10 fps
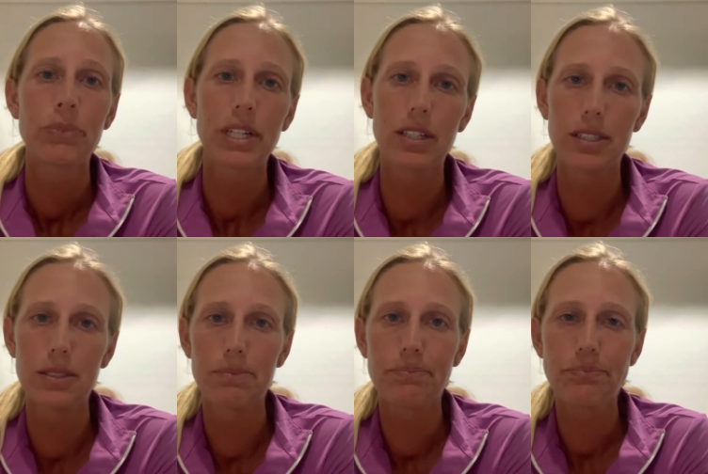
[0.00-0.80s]

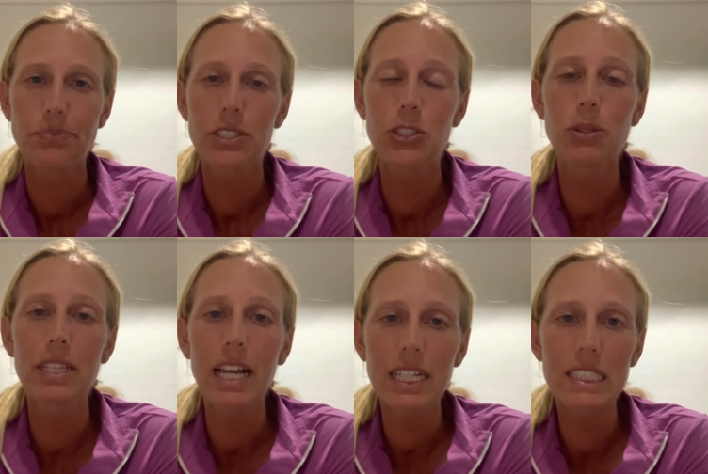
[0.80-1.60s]
Um, so, in
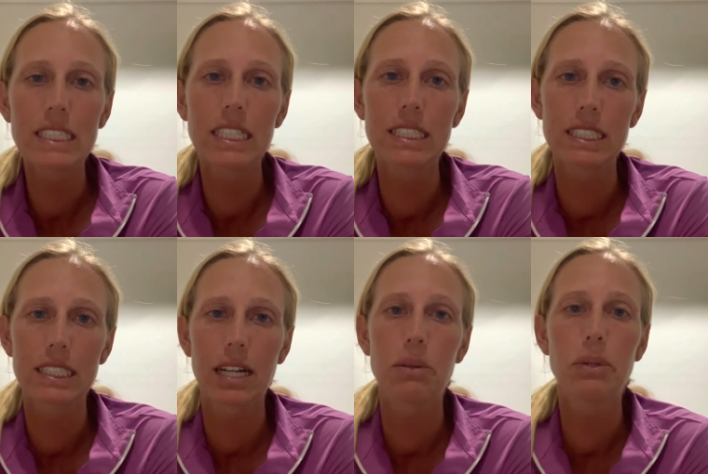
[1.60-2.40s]
that sense,
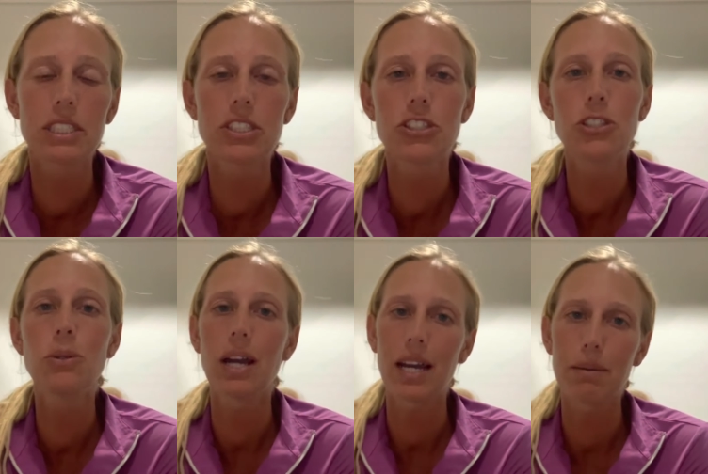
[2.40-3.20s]
I wasn't too
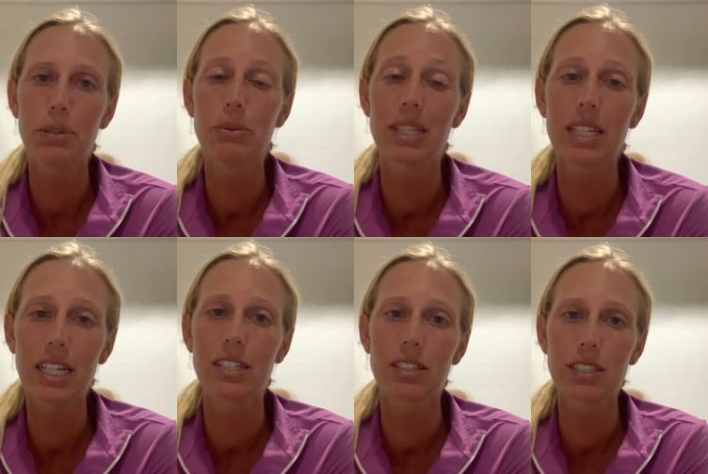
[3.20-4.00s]
happy with the
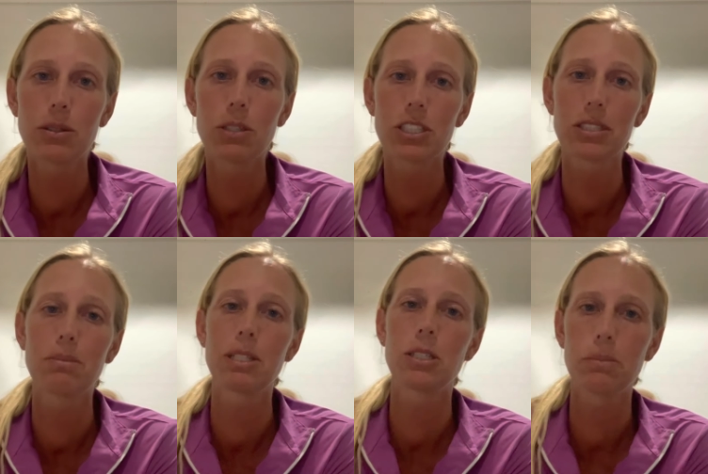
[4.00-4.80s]
end of the course
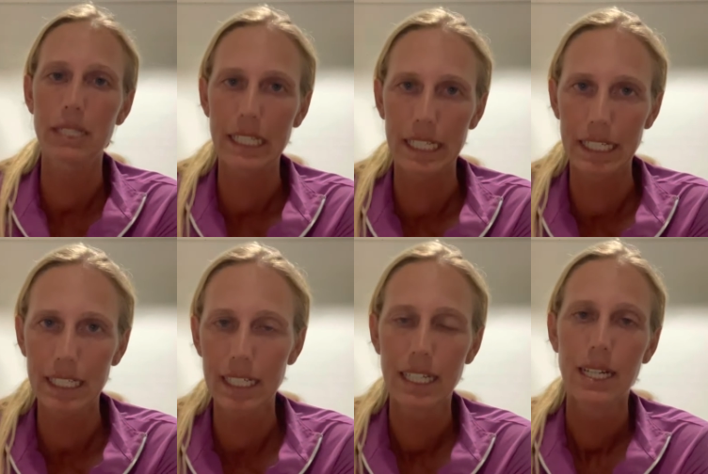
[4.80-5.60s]
compared to the beginning.